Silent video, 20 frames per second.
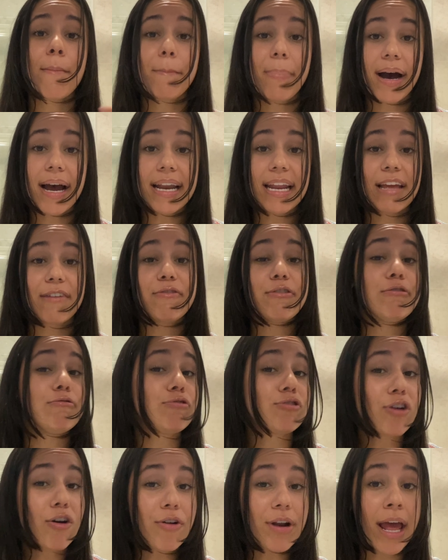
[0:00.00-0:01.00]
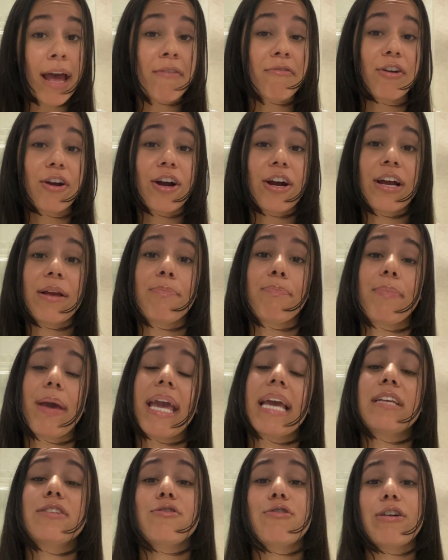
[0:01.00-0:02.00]
but if you don't have curtain
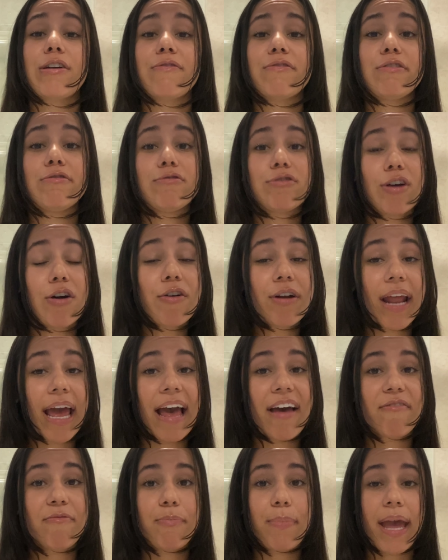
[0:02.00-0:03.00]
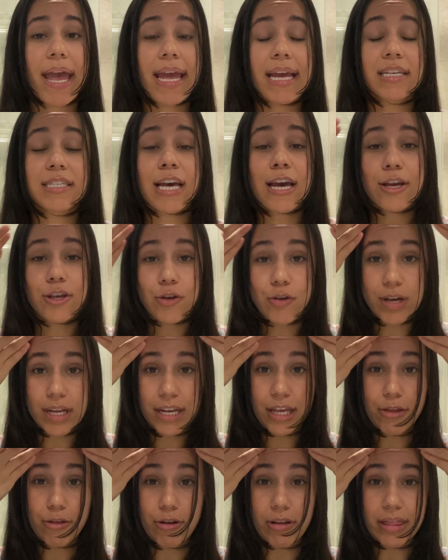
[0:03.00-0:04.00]
bangs or if you don't have bangs, you can
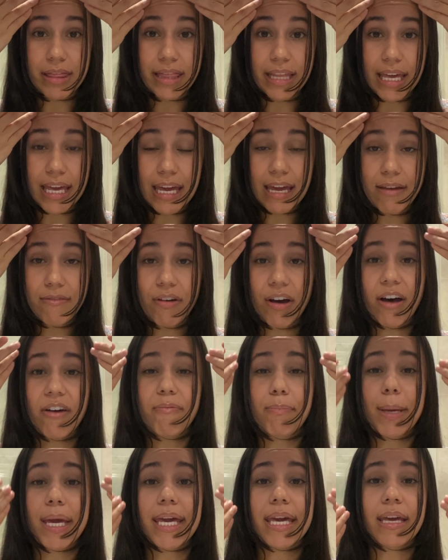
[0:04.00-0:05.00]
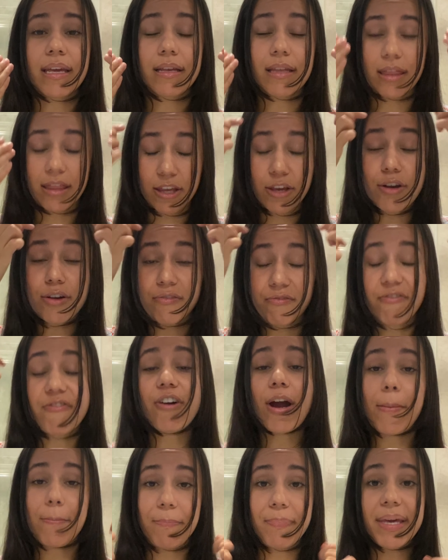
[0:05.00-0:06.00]
either leave your
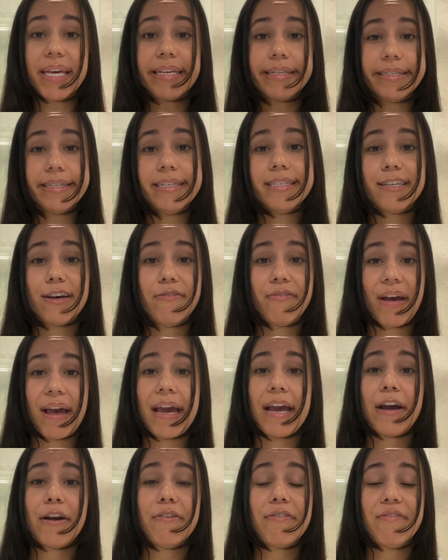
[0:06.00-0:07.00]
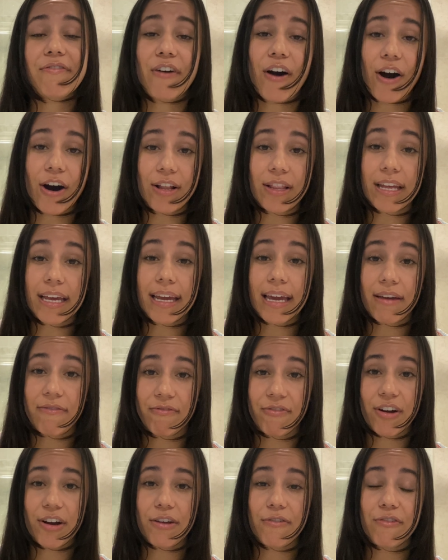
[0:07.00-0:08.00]
front pieces of hair falling in
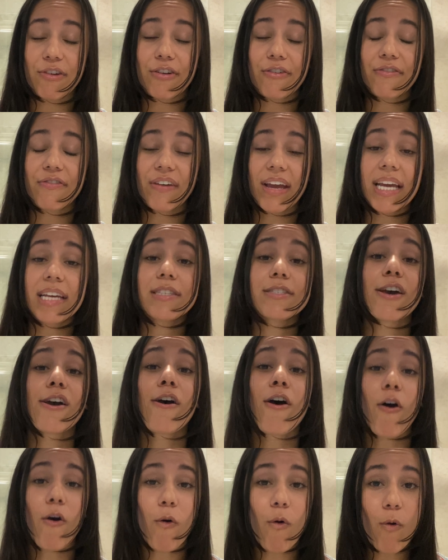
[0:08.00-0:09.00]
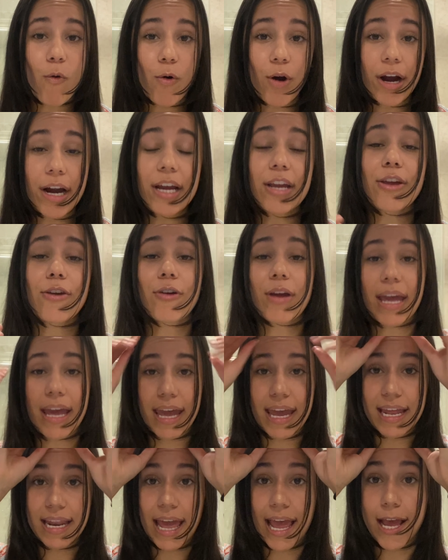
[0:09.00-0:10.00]
front of your face or you
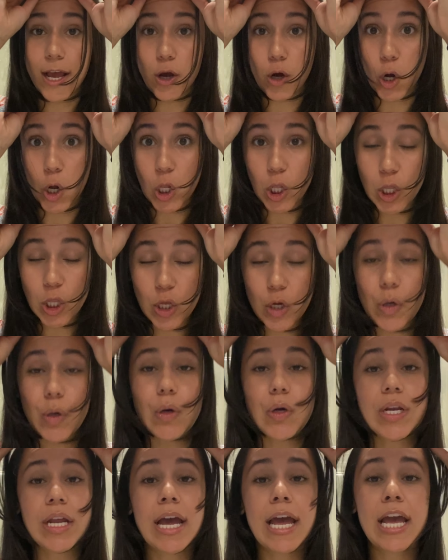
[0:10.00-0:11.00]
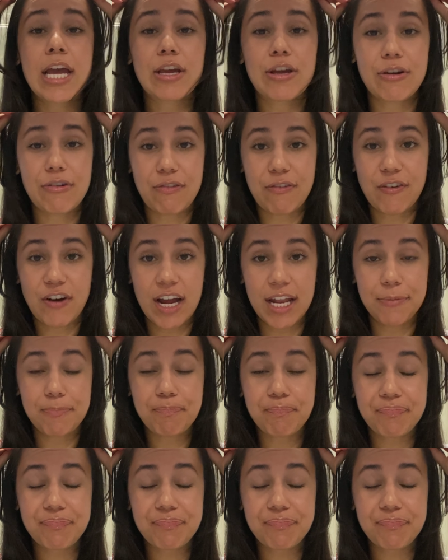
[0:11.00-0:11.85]
can include your front